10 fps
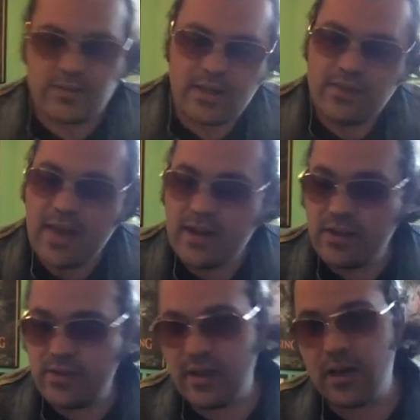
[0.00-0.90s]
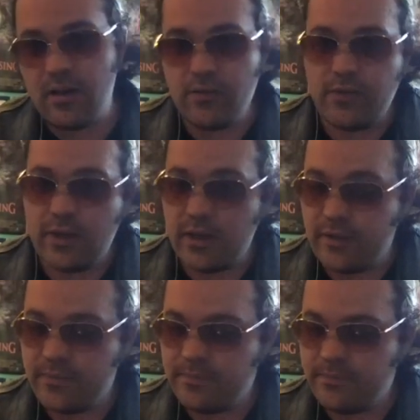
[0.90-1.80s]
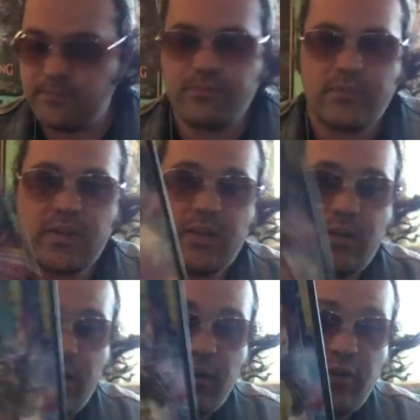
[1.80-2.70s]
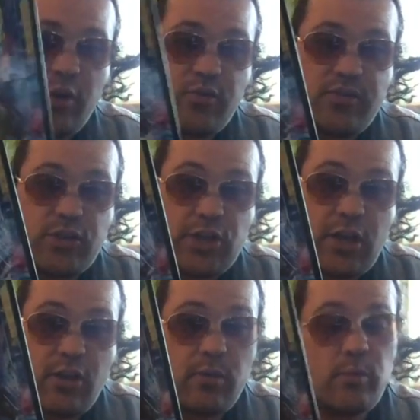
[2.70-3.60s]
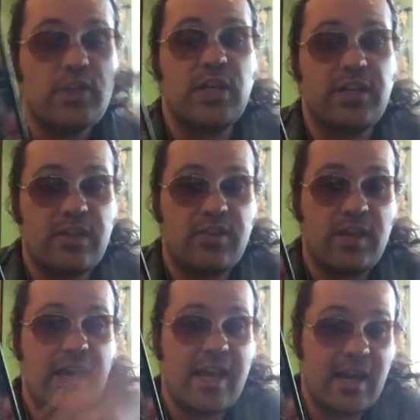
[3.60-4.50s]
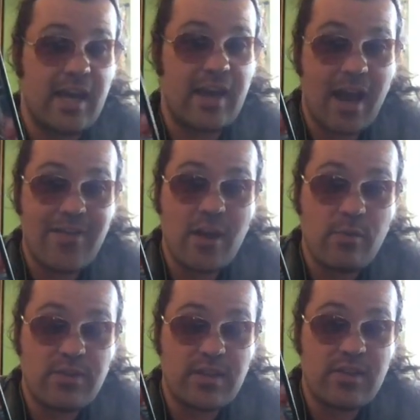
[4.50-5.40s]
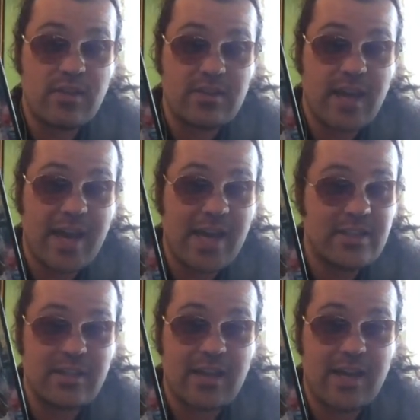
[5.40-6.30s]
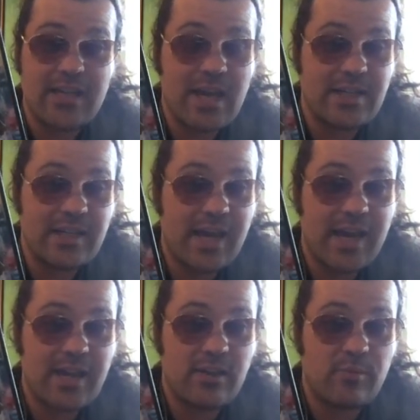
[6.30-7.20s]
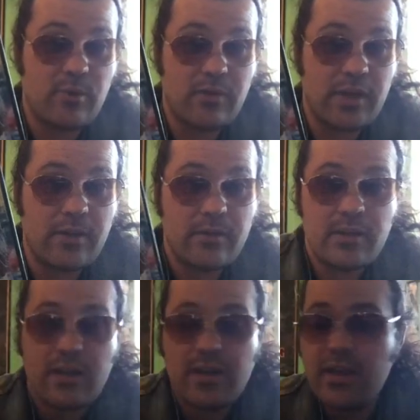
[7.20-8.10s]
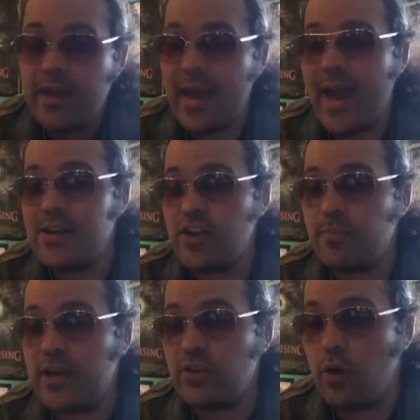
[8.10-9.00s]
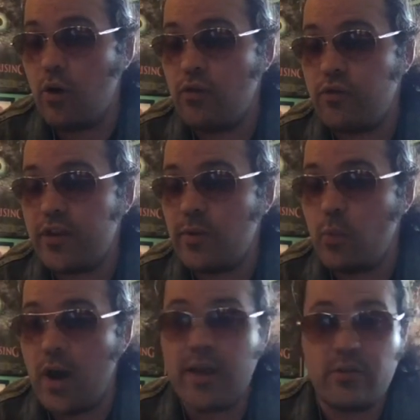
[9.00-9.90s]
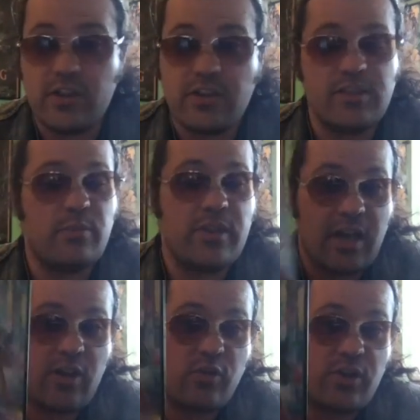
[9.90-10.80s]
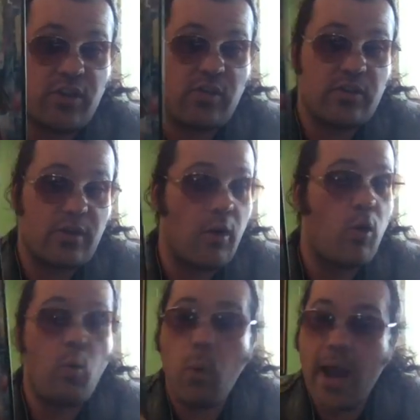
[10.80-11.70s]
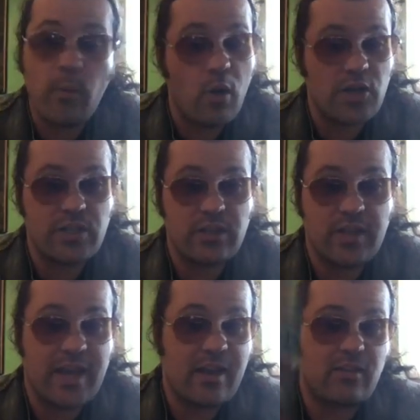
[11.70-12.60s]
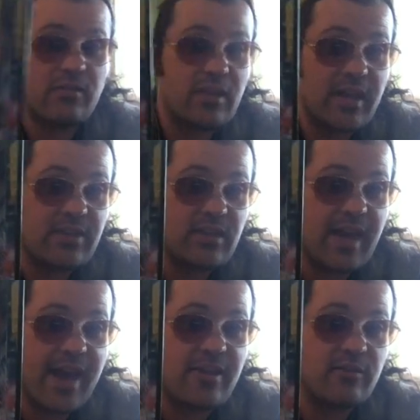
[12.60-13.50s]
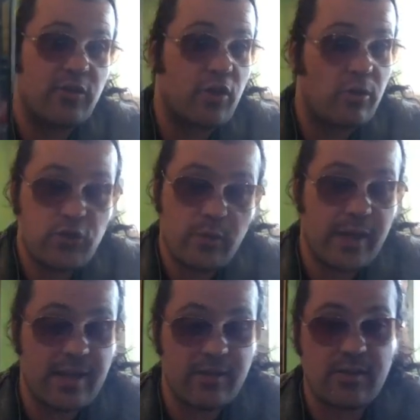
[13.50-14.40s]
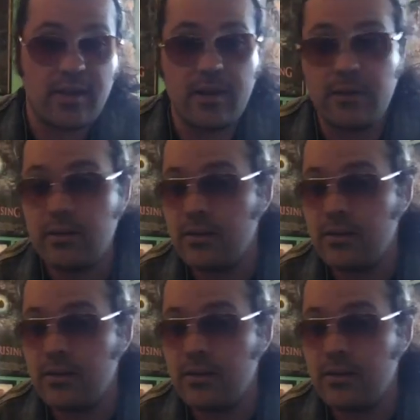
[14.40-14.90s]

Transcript: that is of. Ghost in the Shell, which I did see, and I thought it was decent. I did not hate this movie. Yeah, despite the whole freaking white, where they got criticized because of the whole whitewashing thing, because of the cast of Scarlett Johansson.